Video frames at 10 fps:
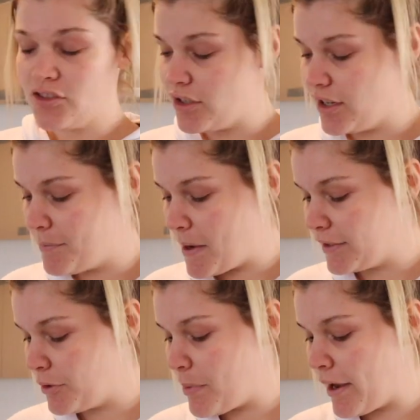Do you hear my
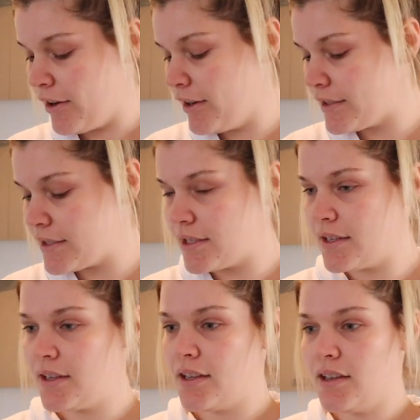little parrot?
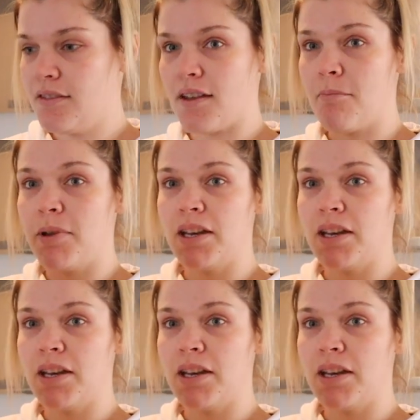Yep. Some